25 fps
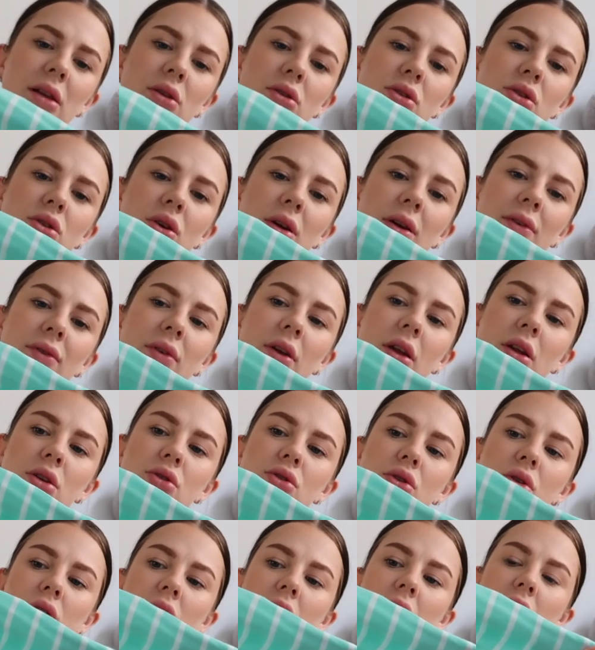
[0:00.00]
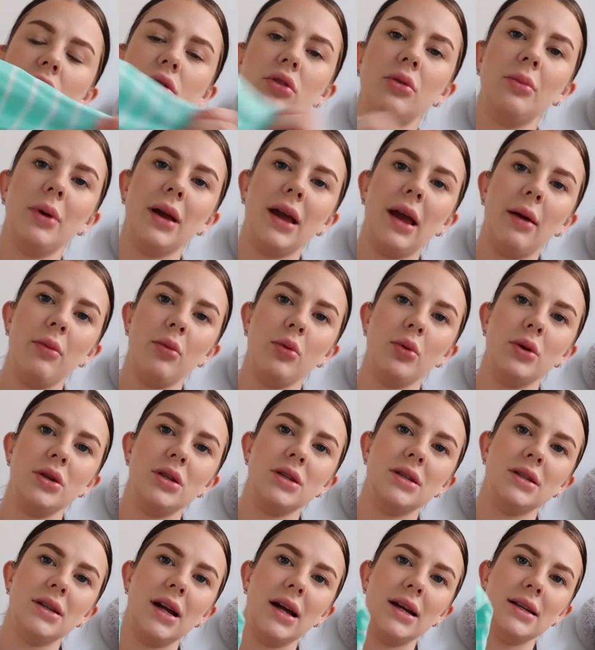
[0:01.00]
it's looking fairly true to color on my camera, which
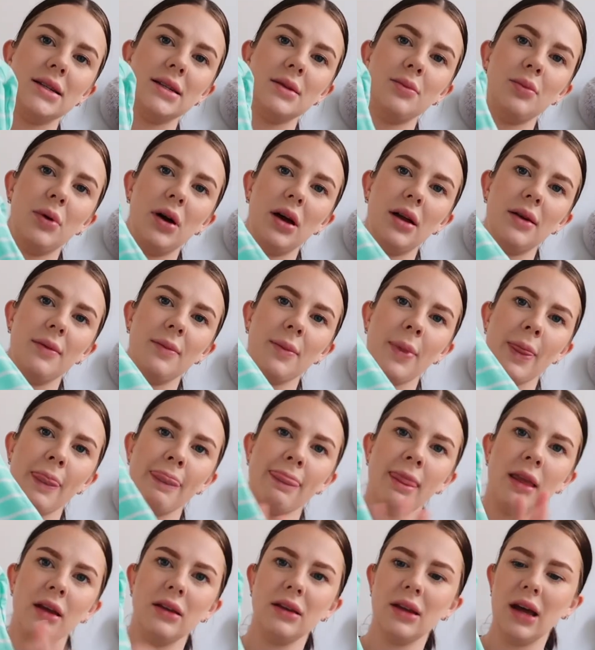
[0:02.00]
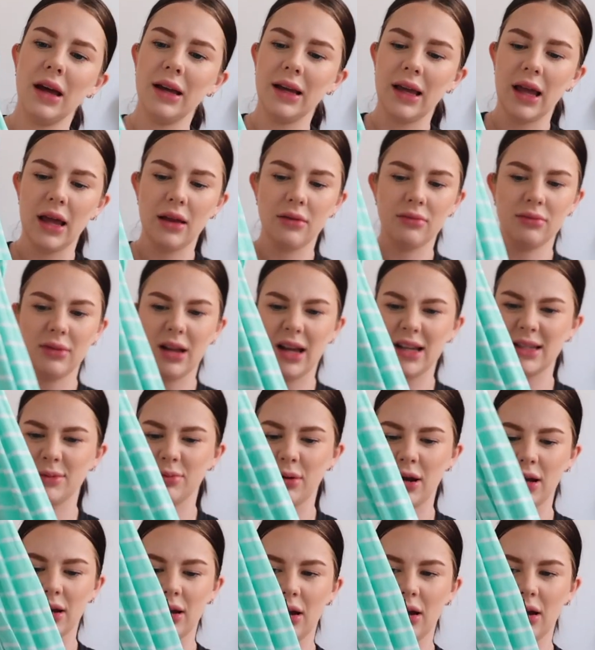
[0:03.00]
is nice. But again, nice bright